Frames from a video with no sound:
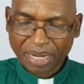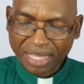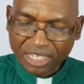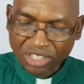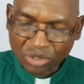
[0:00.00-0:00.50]

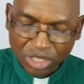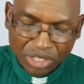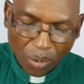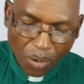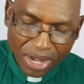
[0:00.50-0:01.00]
that is not
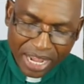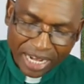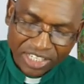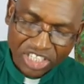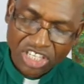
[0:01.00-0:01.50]
the only
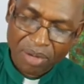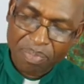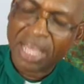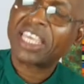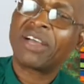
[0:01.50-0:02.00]
addiction
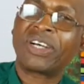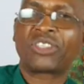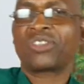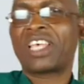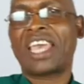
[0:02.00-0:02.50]
plaguing our
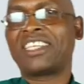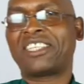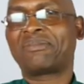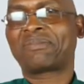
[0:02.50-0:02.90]
society.